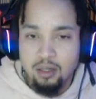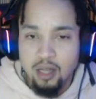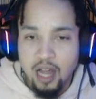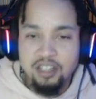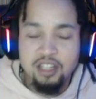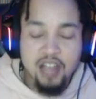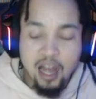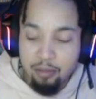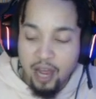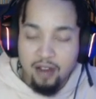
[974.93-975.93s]
I just
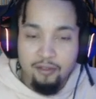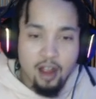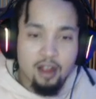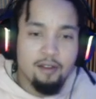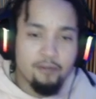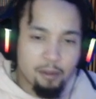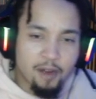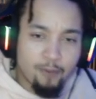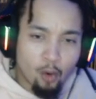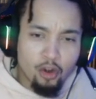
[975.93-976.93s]
got back from a
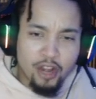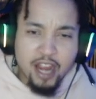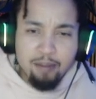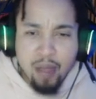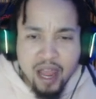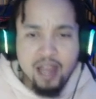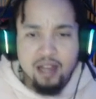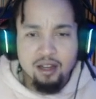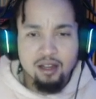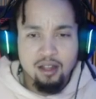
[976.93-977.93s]
four day
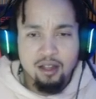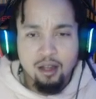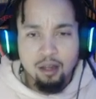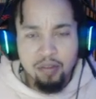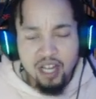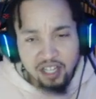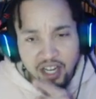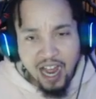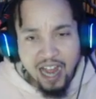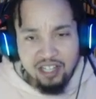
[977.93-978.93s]
ban because of
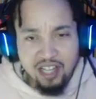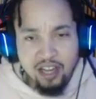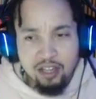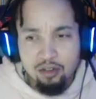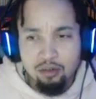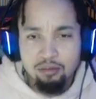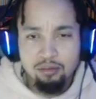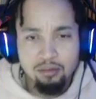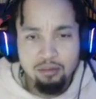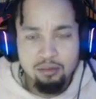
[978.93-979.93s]
guys like you.
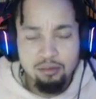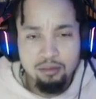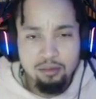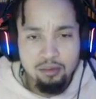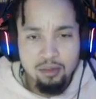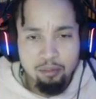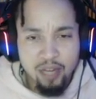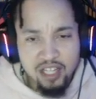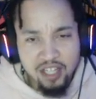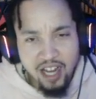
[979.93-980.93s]

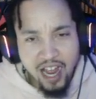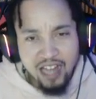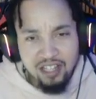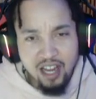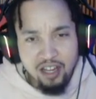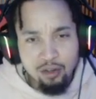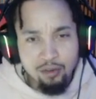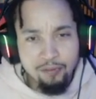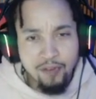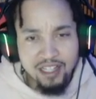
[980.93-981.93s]
Because of guys like you,
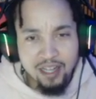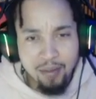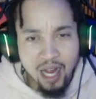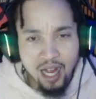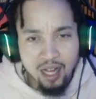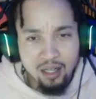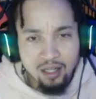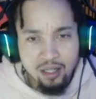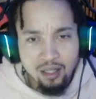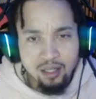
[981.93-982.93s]
Fatamaha.
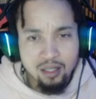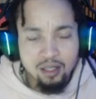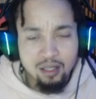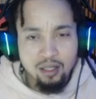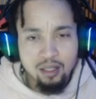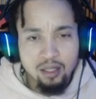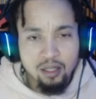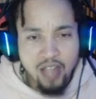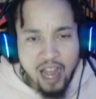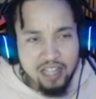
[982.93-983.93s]

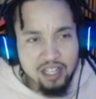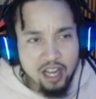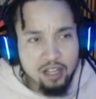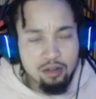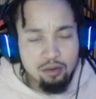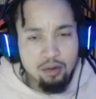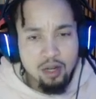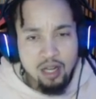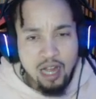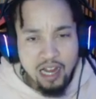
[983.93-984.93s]
Guys like you.
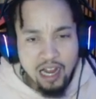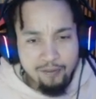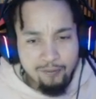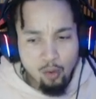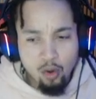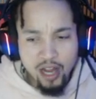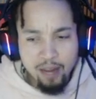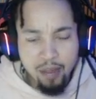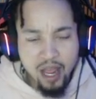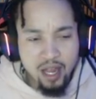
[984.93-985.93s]
I got a four day
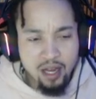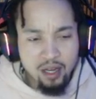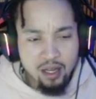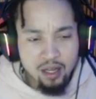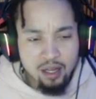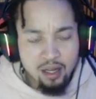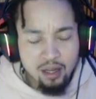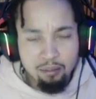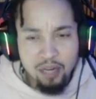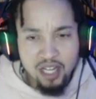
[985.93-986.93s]
ban
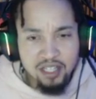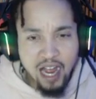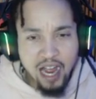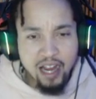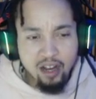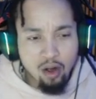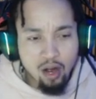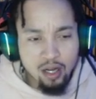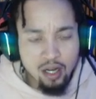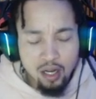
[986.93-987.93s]
because I
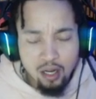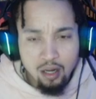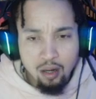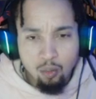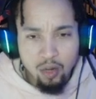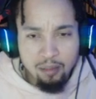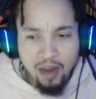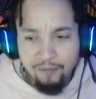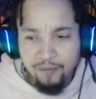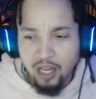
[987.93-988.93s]
caught one of my
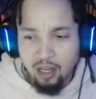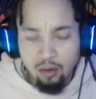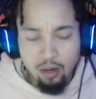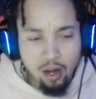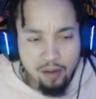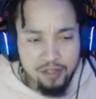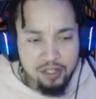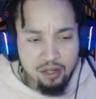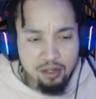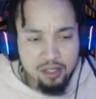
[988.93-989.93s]
fellow
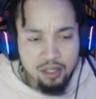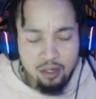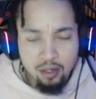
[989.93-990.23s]
officers